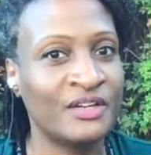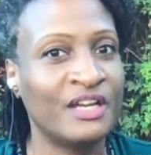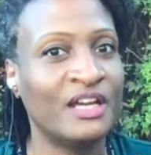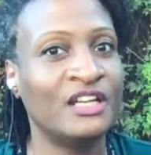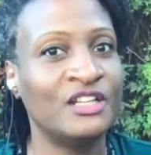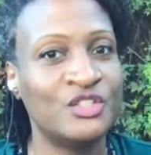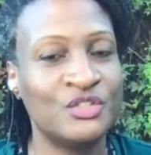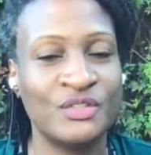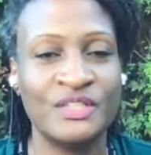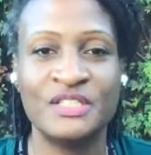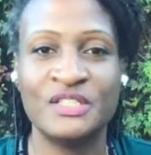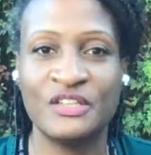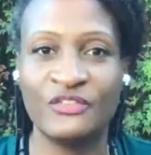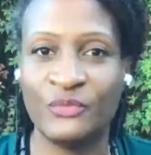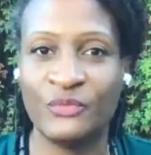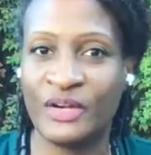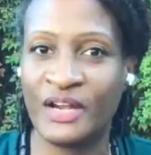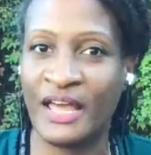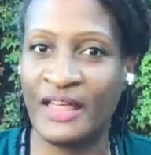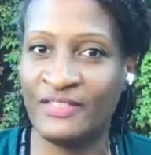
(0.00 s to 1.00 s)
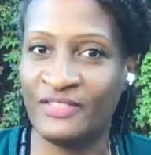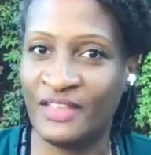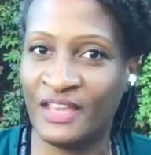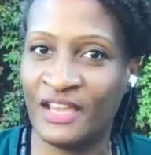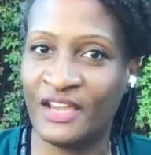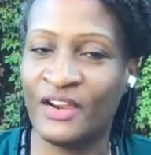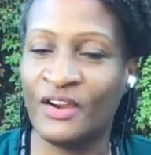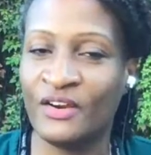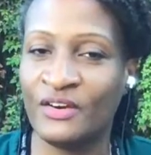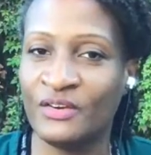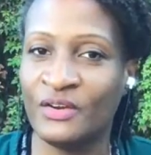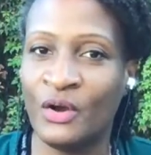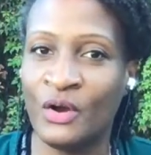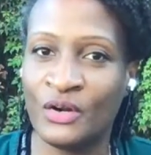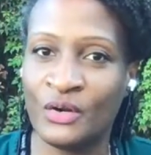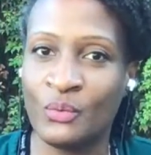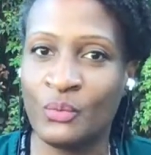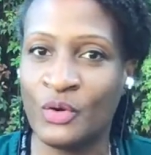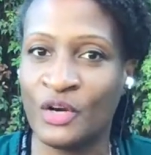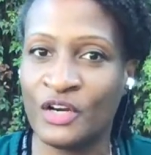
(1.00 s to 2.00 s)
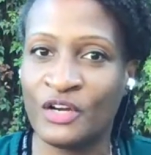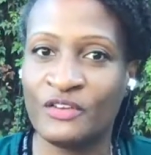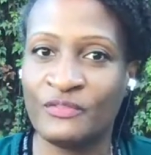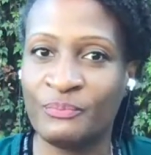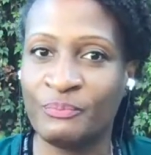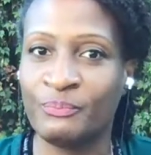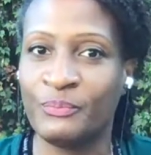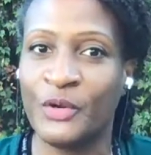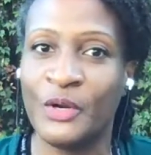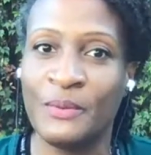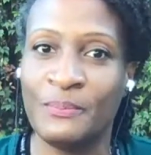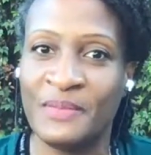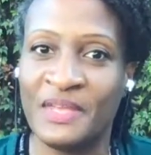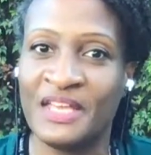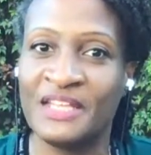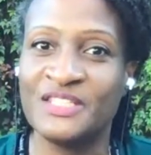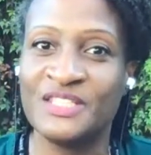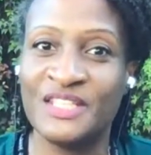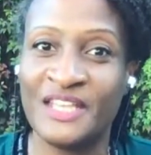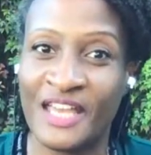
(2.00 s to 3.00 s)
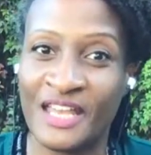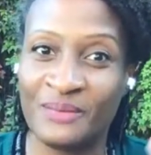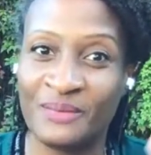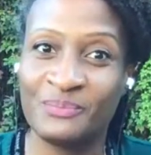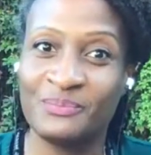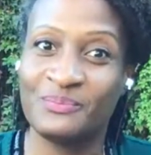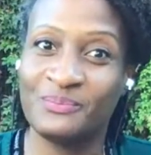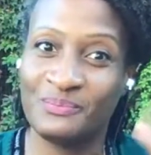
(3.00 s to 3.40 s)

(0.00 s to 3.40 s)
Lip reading: countries if we're not there on a work permit. You got to